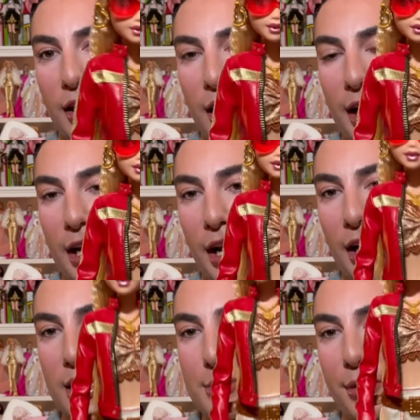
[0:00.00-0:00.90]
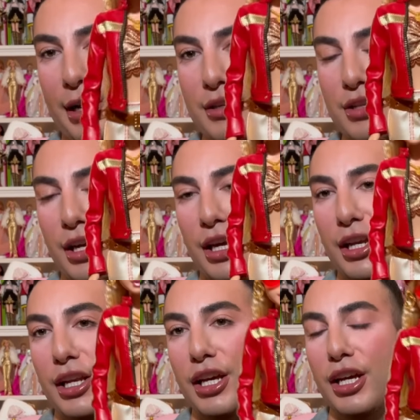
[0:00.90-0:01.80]
like
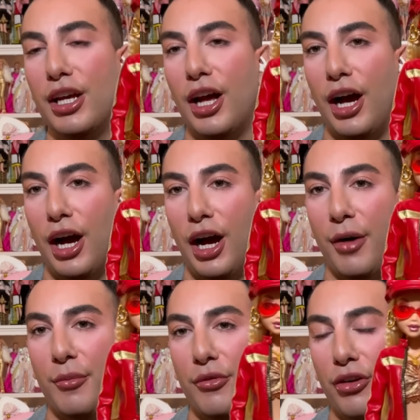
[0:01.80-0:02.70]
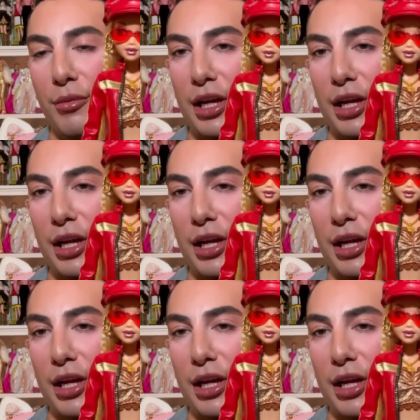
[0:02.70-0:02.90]
inspiration from